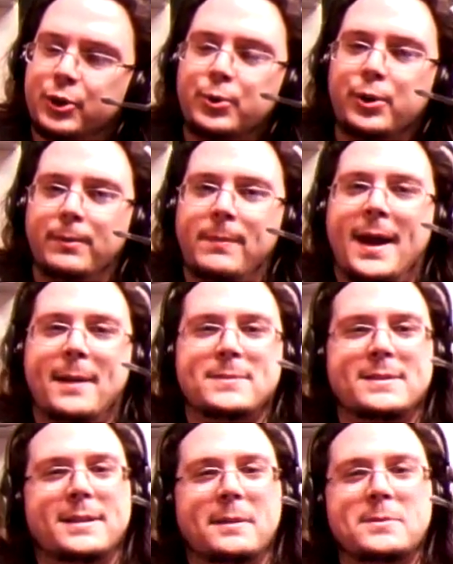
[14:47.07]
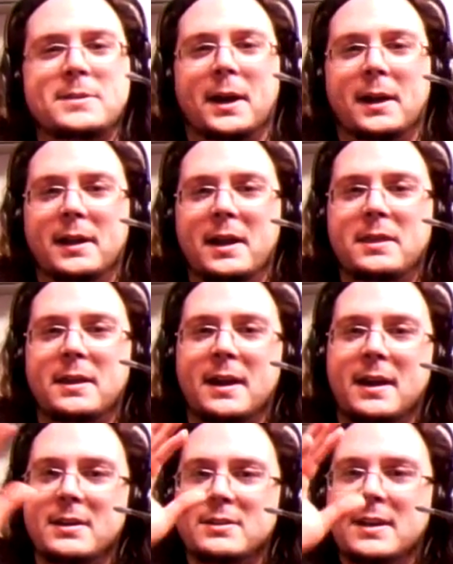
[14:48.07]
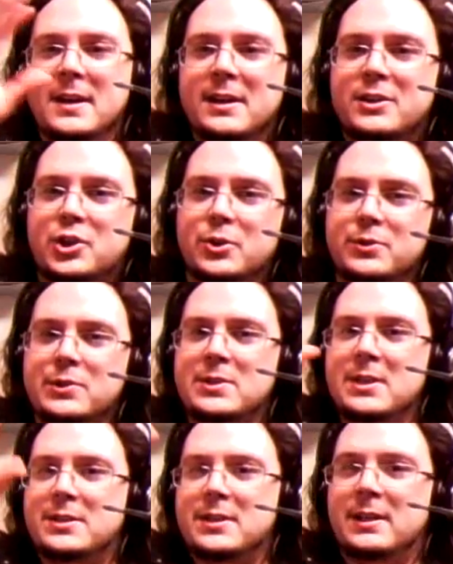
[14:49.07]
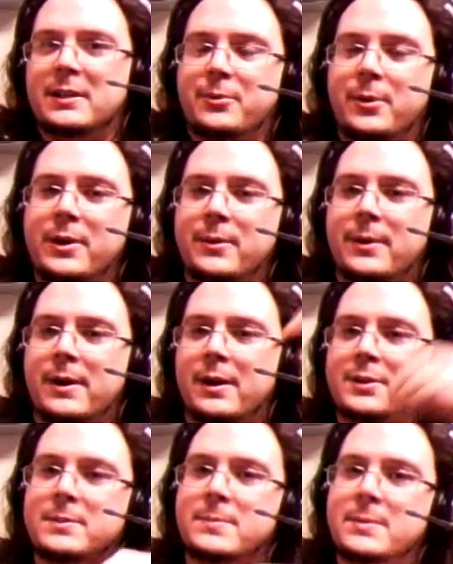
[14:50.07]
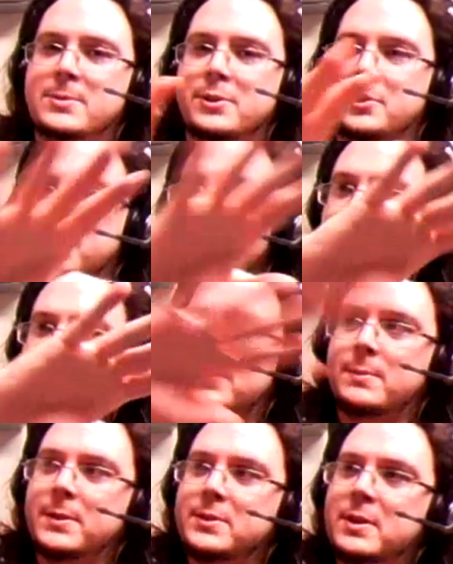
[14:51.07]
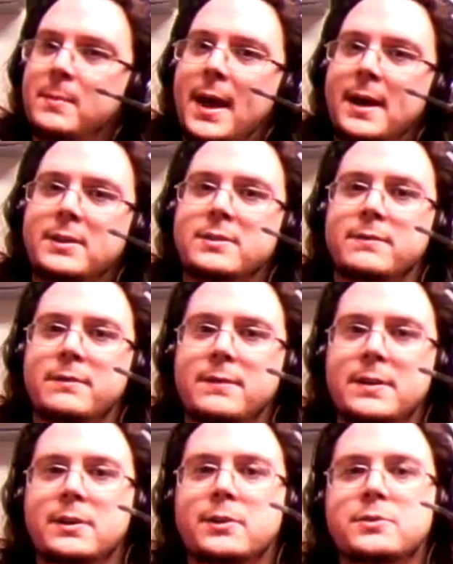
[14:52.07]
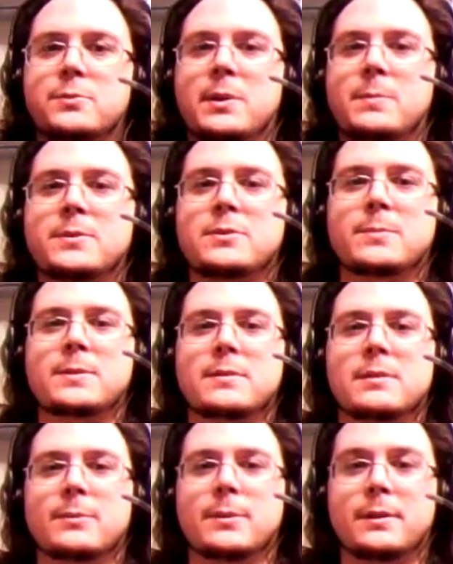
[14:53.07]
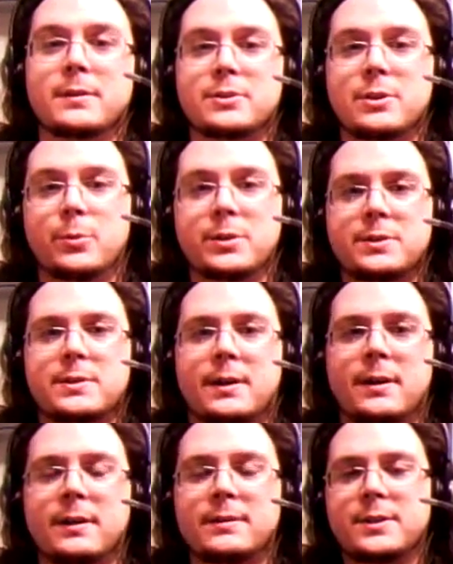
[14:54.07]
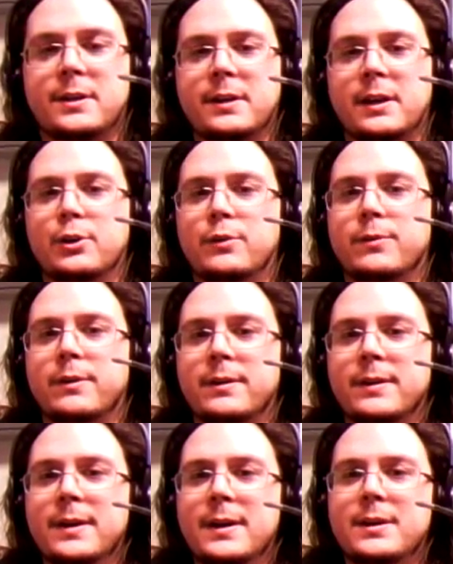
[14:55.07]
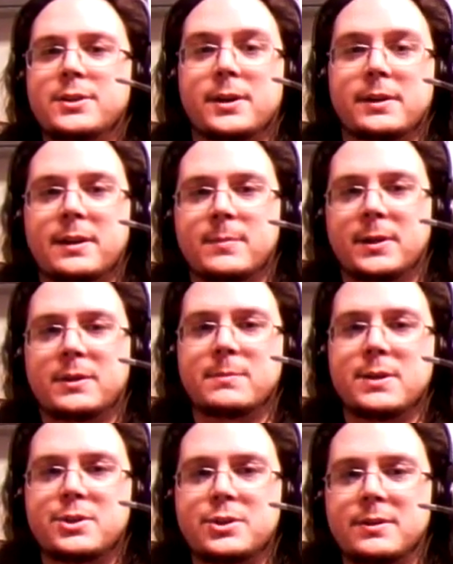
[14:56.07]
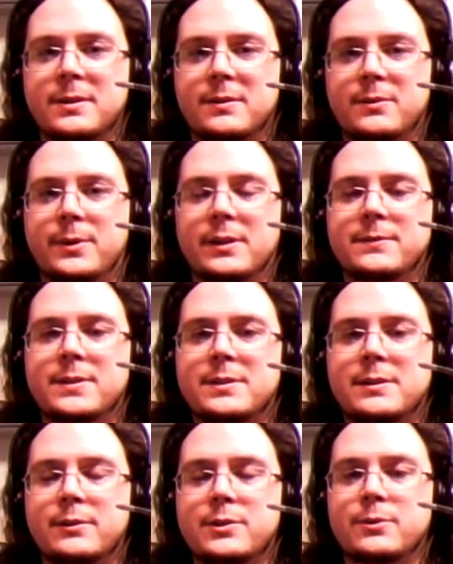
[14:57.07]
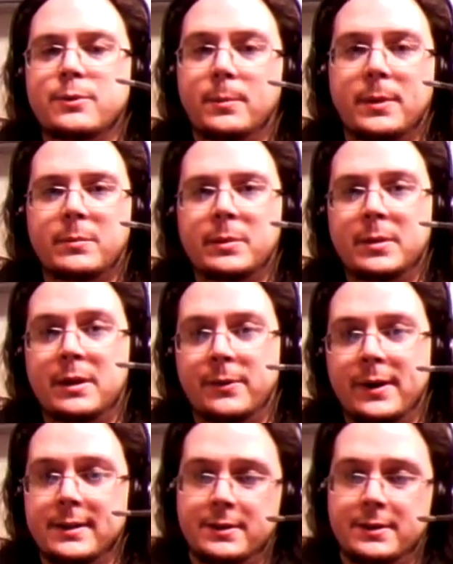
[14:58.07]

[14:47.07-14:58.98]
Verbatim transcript: Google Maps type satellite thing, and it shows you detail on where you are, and sometimes it'll show you some of the schematics of the vehicles and weapons you'll be dealing with, and someone's talk talking over it, talking about the mission and the relevance thereto, and blah blah blah, right?